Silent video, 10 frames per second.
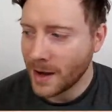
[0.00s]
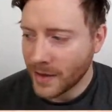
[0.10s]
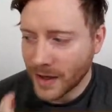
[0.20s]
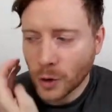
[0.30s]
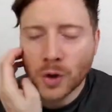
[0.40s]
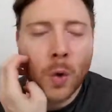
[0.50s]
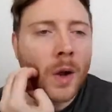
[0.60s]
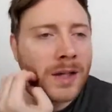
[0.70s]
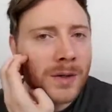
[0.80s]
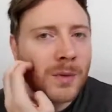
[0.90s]
they're good
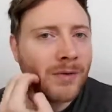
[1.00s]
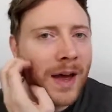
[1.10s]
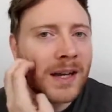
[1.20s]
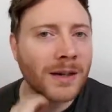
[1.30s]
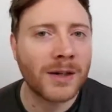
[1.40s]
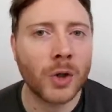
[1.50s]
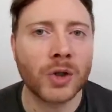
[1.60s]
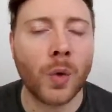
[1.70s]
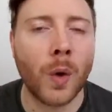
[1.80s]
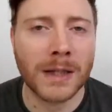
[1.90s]
quality. We've had
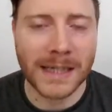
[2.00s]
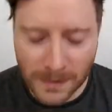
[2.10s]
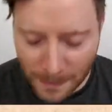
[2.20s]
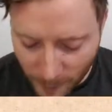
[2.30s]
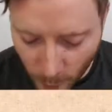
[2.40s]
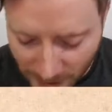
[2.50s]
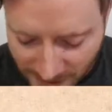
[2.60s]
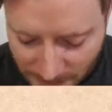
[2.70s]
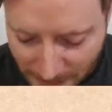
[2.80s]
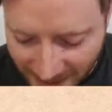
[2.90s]
good quality
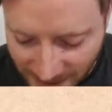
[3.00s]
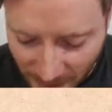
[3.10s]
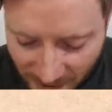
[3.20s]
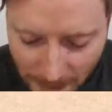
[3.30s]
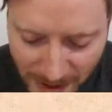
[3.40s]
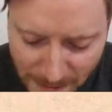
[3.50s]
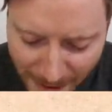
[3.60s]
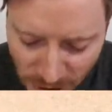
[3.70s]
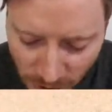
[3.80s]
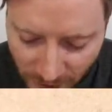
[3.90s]
ones made, but they're being
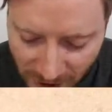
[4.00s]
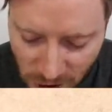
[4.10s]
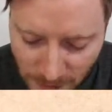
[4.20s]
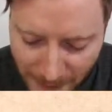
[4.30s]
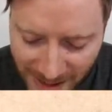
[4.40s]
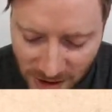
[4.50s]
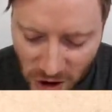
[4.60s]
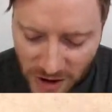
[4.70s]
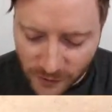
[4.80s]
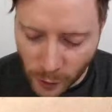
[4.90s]
manufactured, made
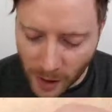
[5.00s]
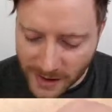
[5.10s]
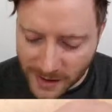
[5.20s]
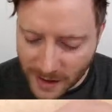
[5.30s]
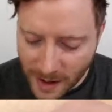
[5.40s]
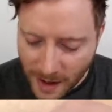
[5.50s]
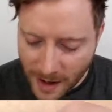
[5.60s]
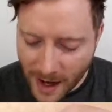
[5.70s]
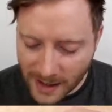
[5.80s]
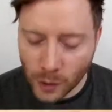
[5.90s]
just for us,
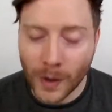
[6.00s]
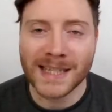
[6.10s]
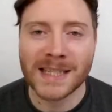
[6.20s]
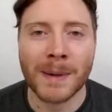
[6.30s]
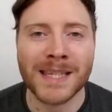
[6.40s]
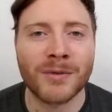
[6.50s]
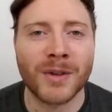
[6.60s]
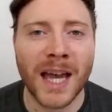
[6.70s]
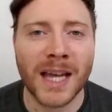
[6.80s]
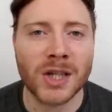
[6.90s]
to our
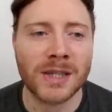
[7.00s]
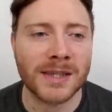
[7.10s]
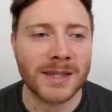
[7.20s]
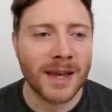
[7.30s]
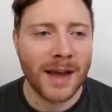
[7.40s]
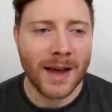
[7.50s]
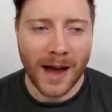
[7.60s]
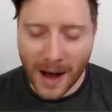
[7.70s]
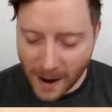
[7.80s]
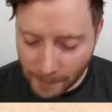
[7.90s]
specifications.
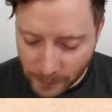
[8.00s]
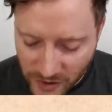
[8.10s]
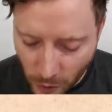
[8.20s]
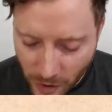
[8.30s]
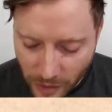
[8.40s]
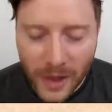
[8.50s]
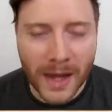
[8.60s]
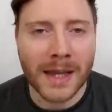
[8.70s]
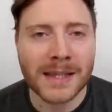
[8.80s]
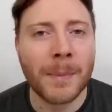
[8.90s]
So
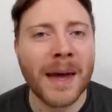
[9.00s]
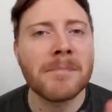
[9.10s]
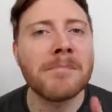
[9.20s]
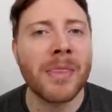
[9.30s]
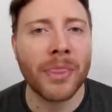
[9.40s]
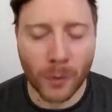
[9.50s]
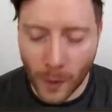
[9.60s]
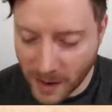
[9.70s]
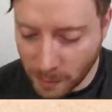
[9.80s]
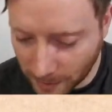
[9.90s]
it's about a month
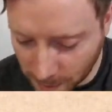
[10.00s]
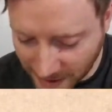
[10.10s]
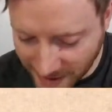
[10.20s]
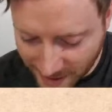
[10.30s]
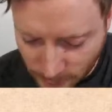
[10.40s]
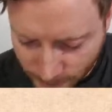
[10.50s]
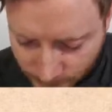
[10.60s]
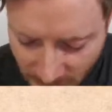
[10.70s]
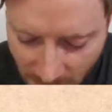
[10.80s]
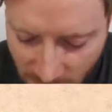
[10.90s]
away probably still.
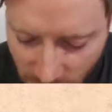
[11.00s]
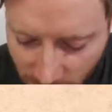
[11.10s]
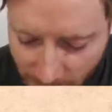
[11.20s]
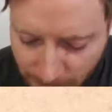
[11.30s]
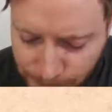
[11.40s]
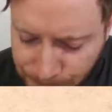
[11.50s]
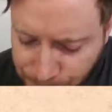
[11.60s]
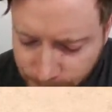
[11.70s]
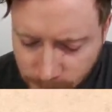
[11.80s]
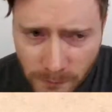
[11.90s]
So anyway,
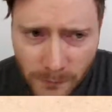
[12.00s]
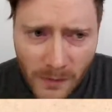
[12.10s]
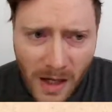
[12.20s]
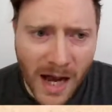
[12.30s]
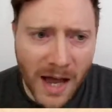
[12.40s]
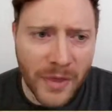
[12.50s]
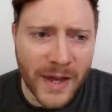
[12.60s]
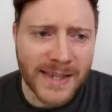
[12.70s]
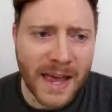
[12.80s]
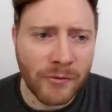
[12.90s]

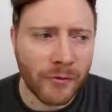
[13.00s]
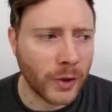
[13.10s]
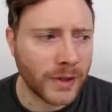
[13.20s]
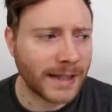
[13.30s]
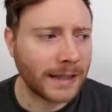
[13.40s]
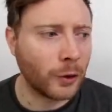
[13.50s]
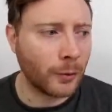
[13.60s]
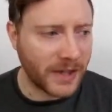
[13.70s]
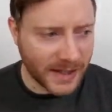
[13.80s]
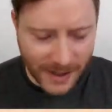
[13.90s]
there's that first little
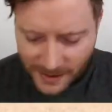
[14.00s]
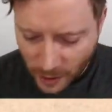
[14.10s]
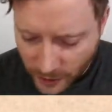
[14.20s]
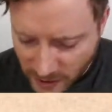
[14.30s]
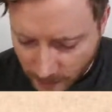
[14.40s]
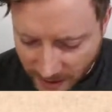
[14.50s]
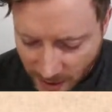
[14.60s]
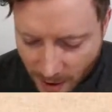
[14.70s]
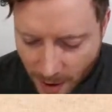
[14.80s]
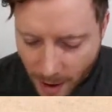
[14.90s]
loop. This is going to be